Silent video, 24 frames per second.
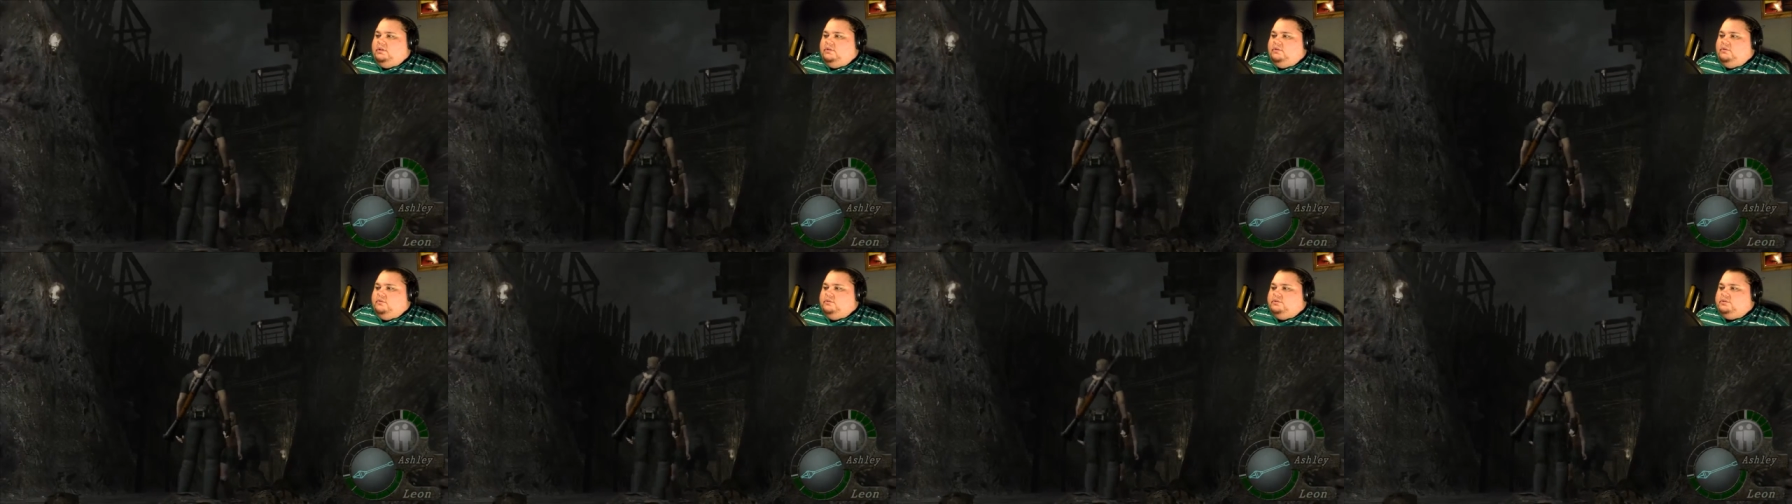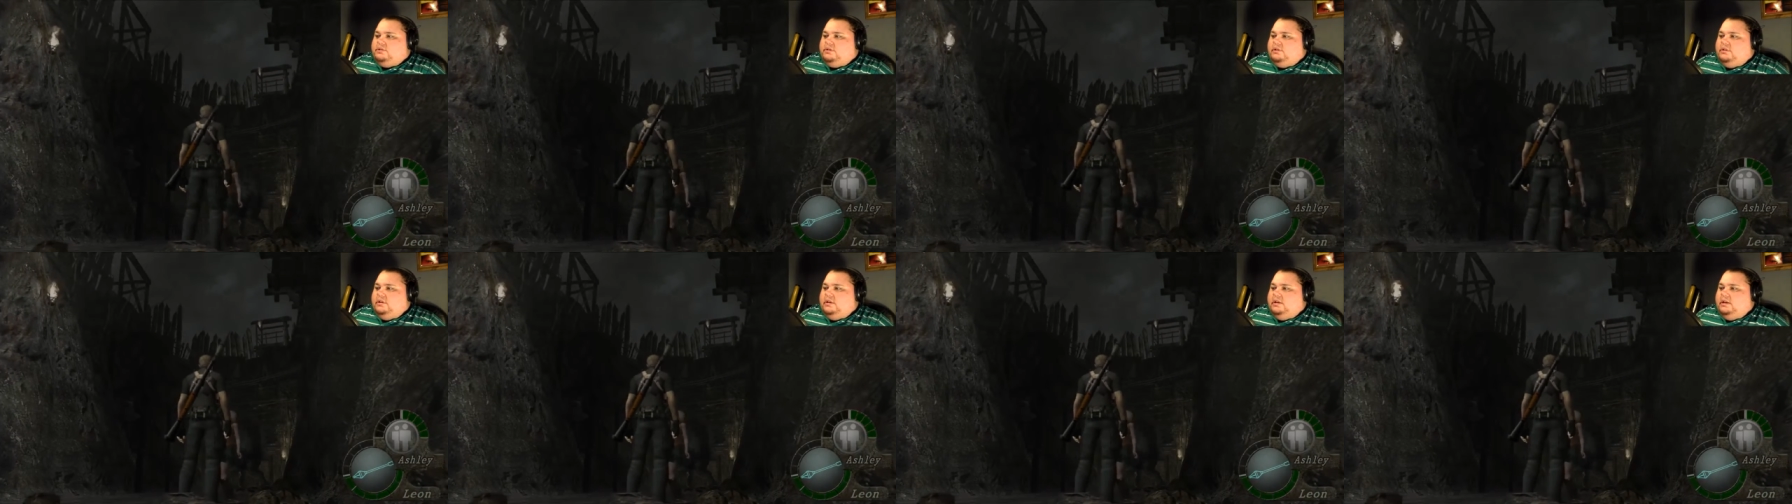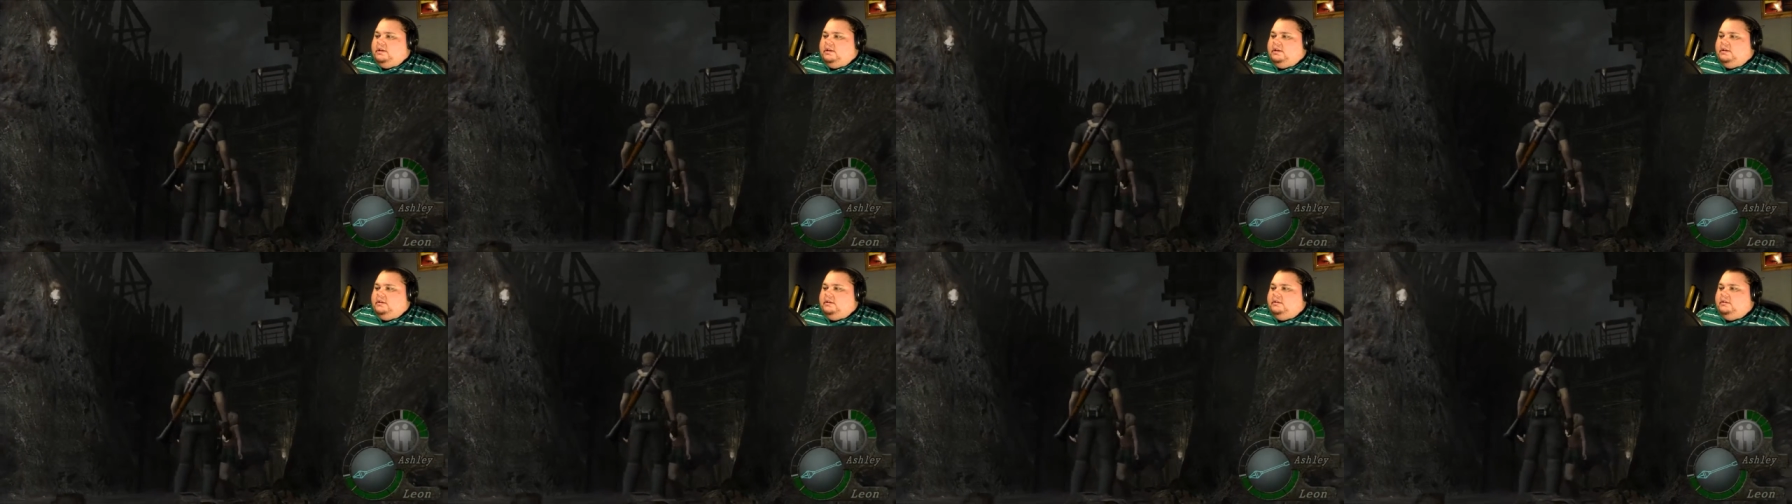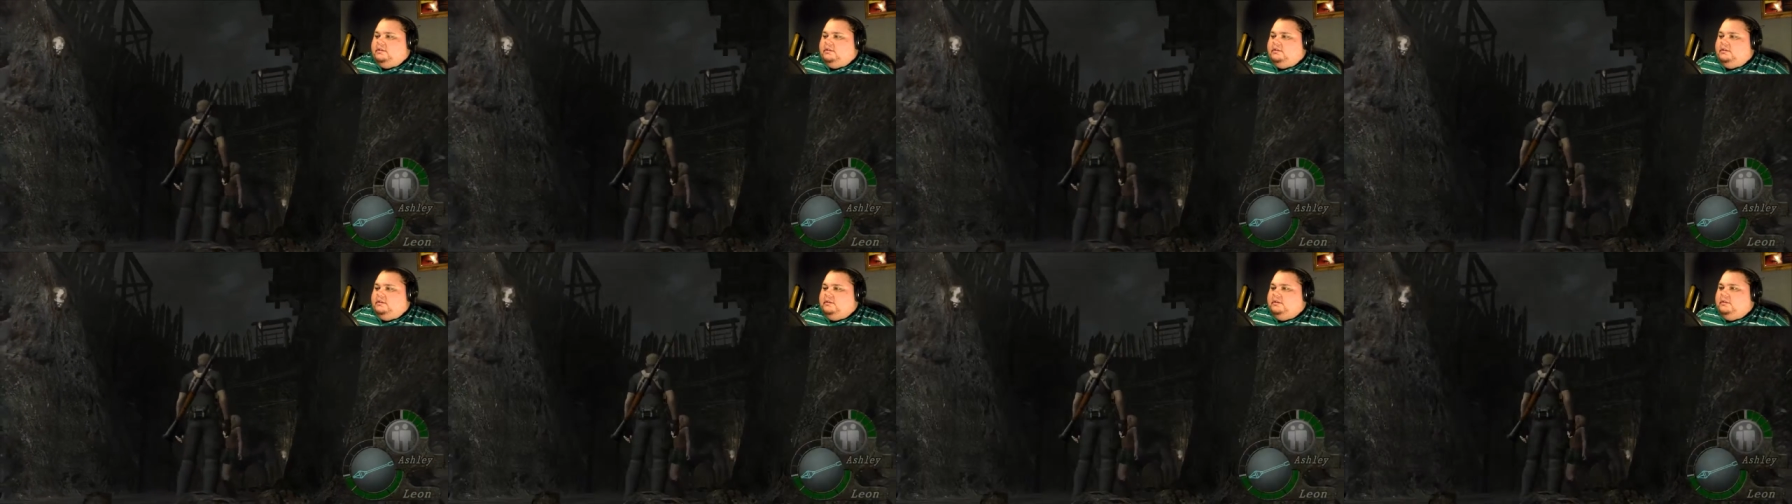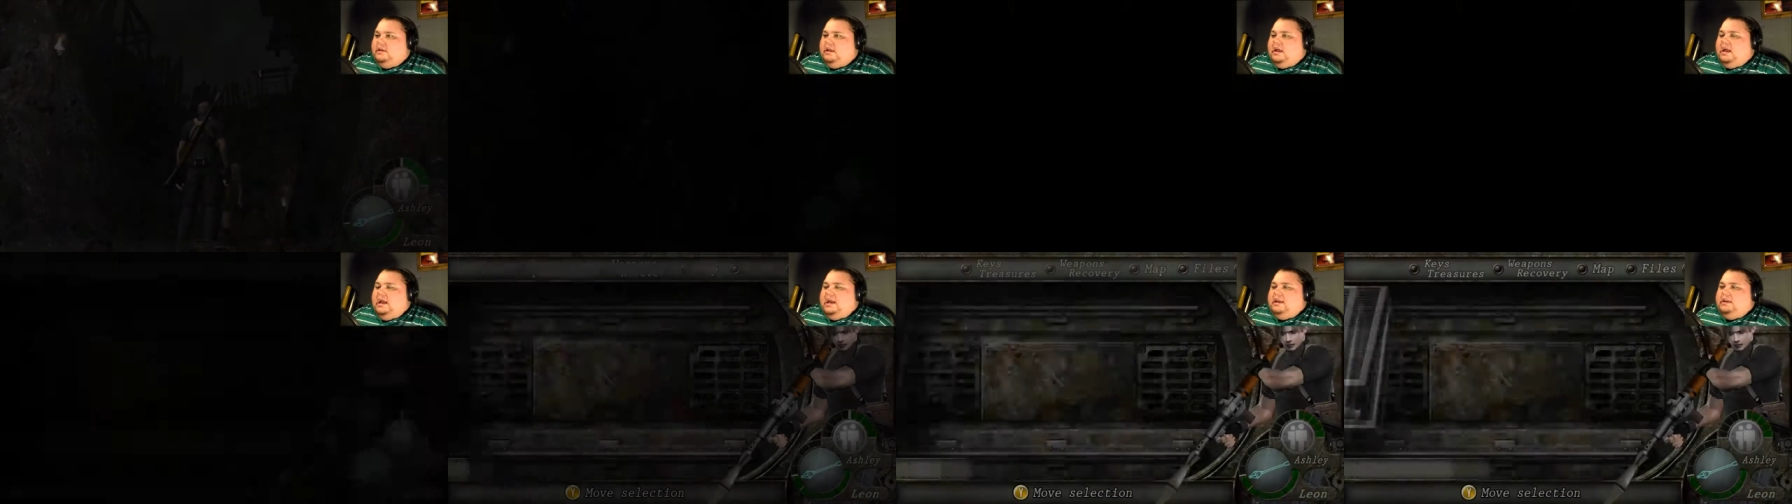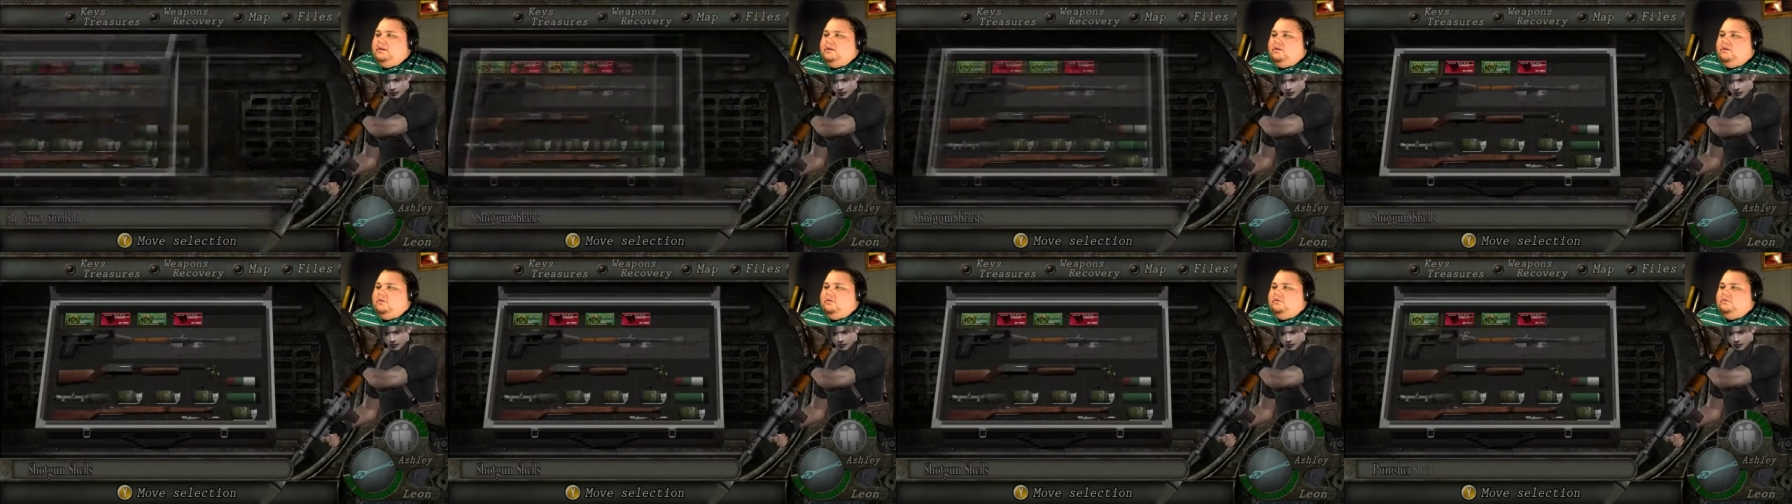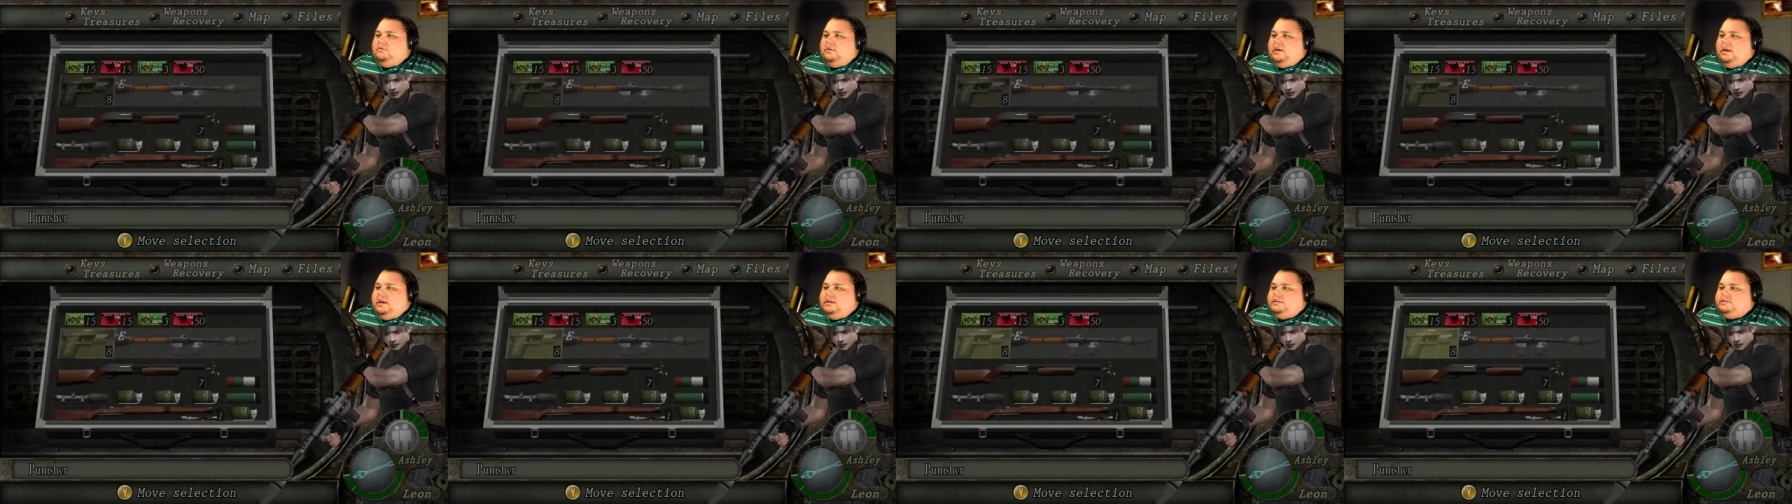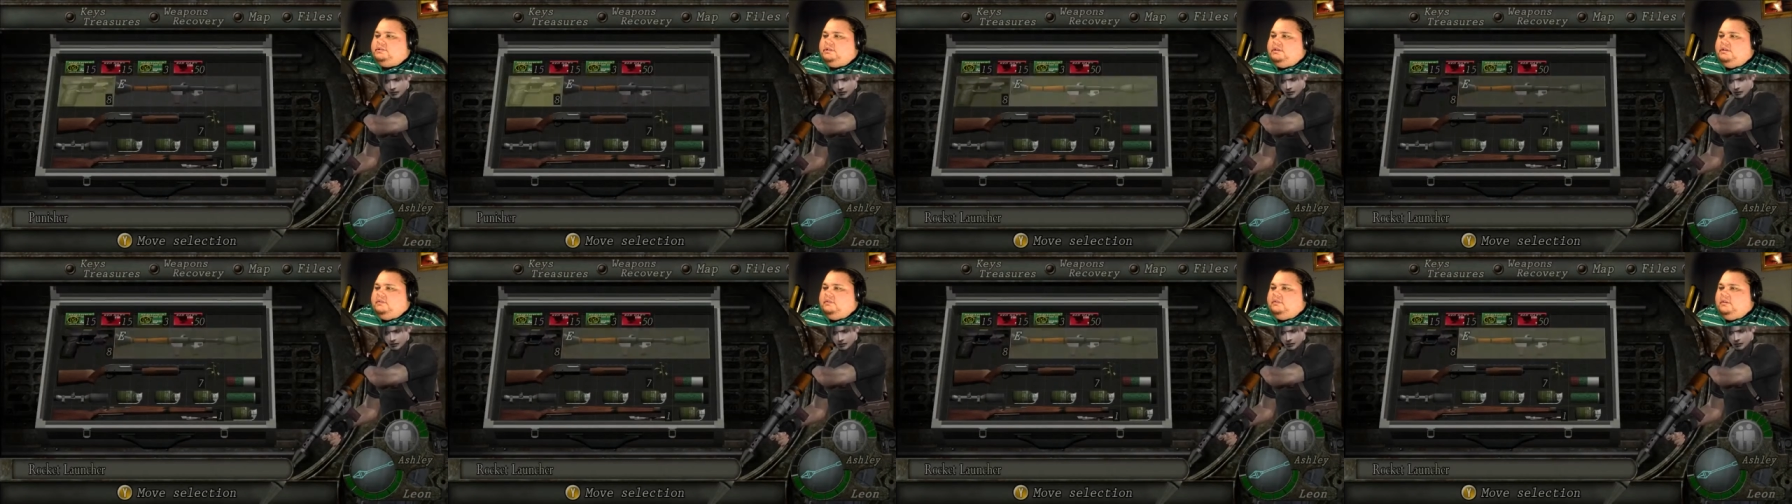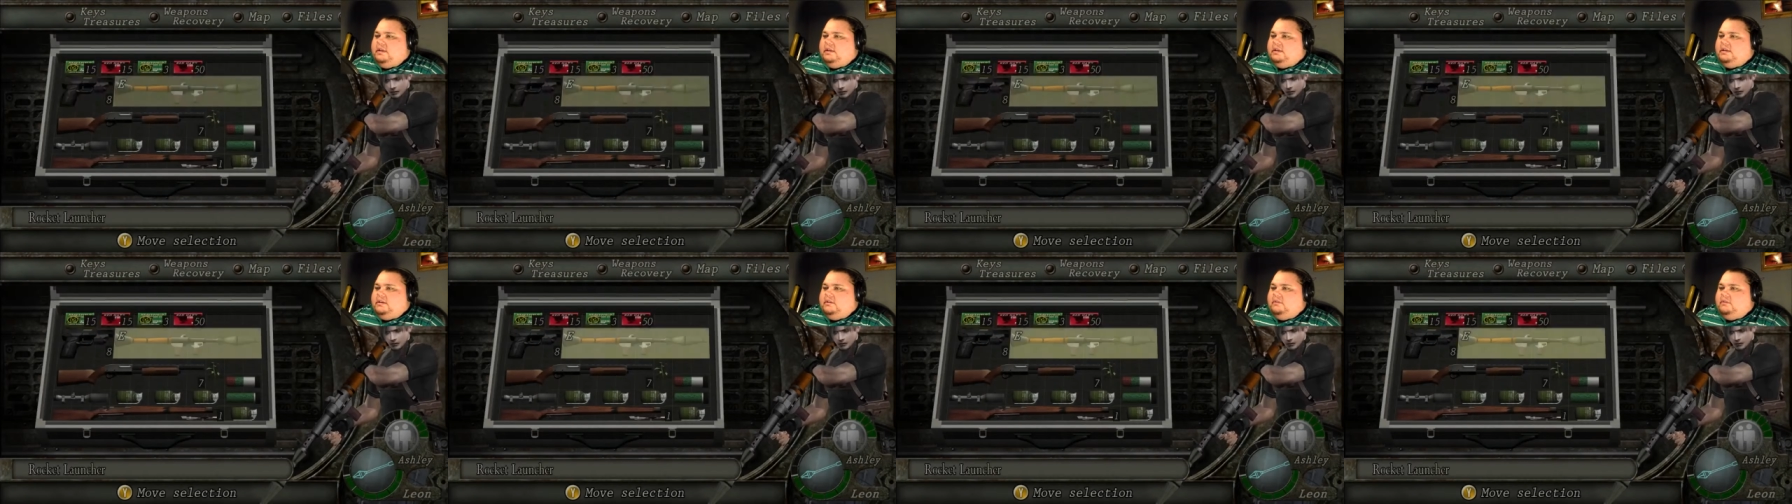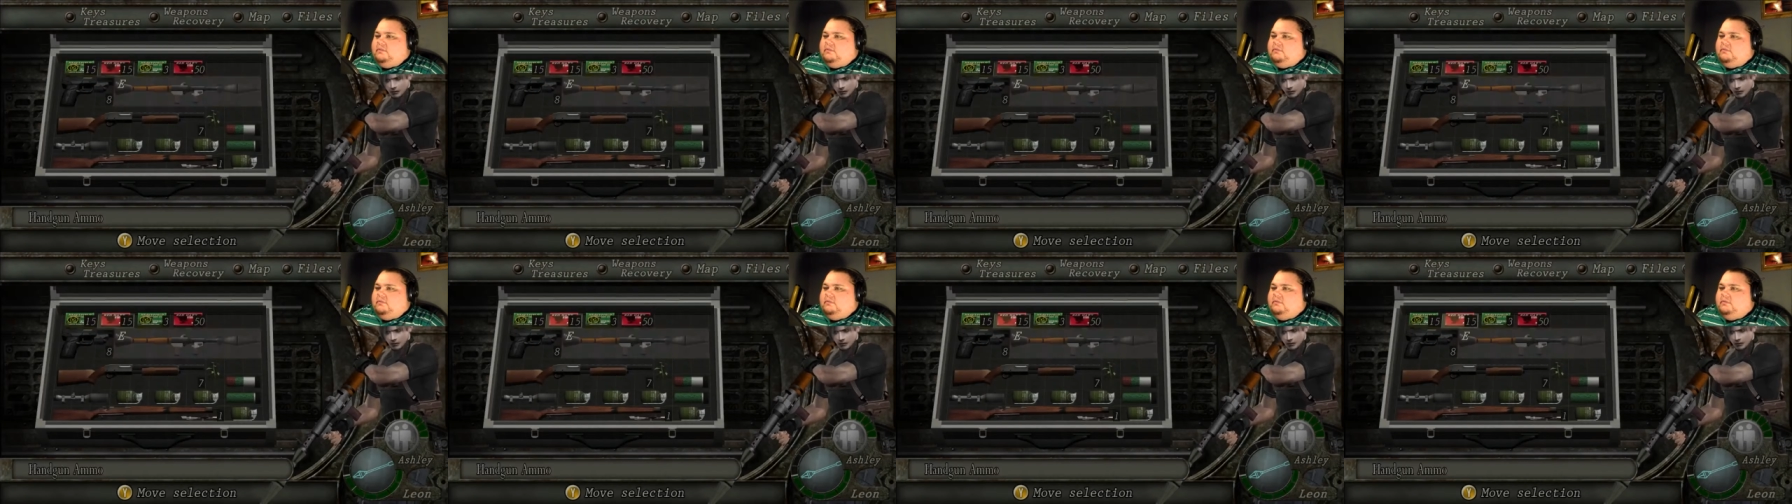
usually, I know, Ashley, thank you.